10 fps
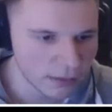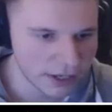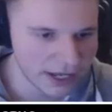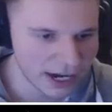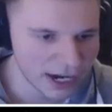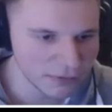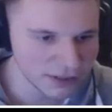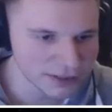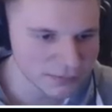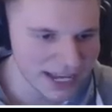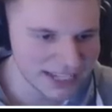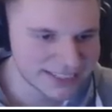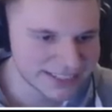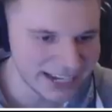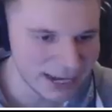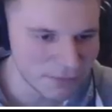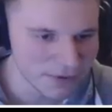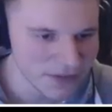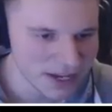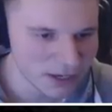My arm looks messed up.
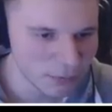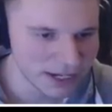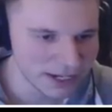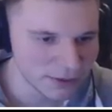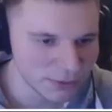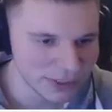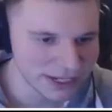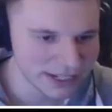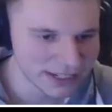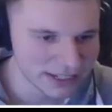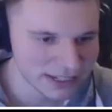When I, oh wait.